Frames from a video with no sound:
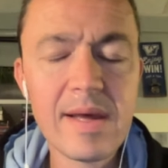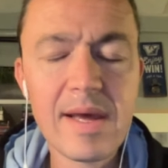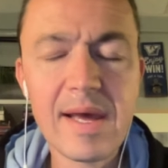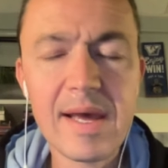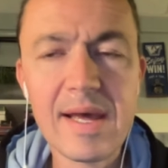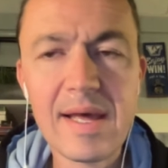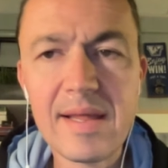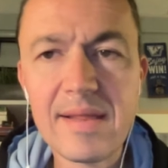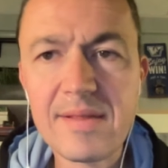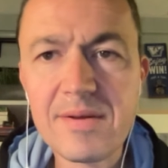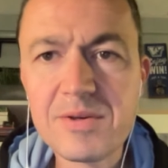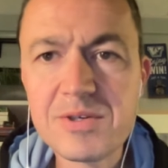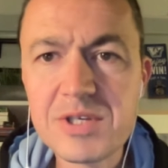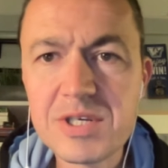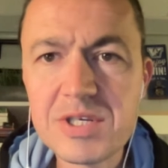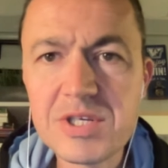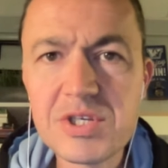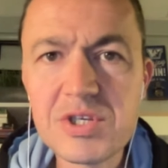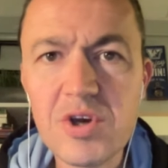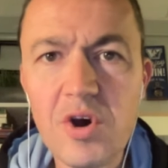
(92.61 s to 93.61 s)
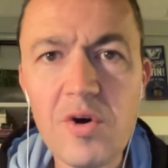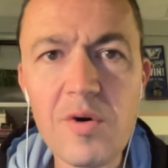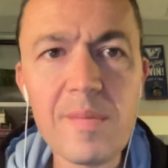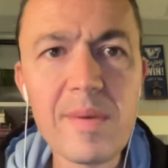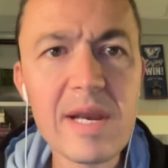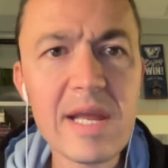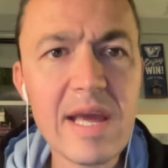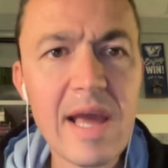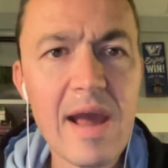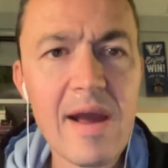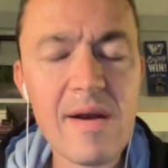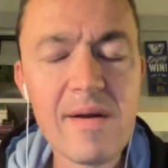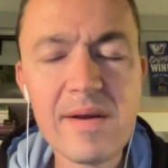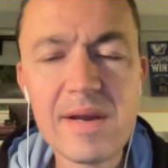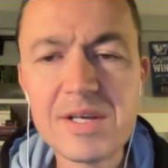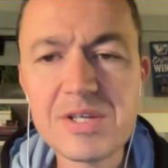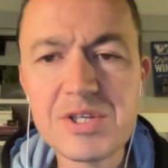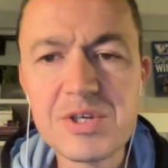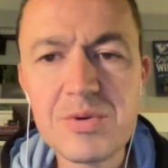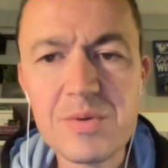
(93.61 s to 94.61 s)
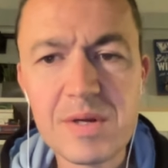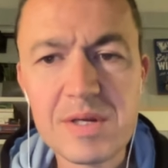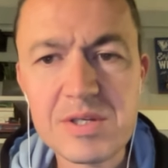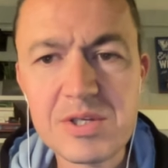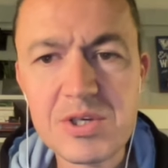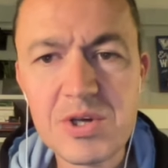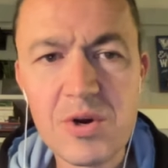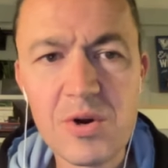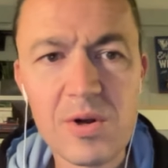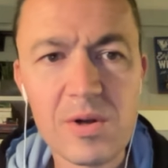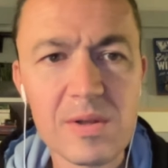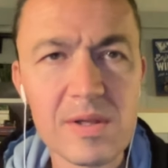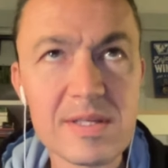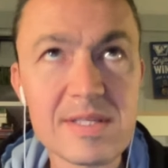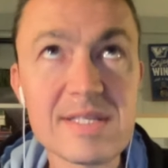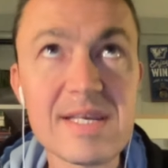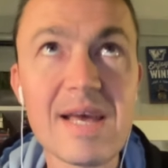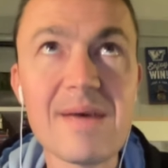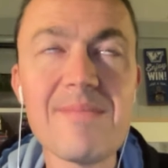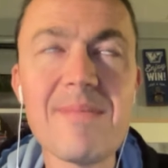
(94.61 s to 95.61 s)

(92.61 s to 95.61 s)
And there's just so many areas you can circle and say,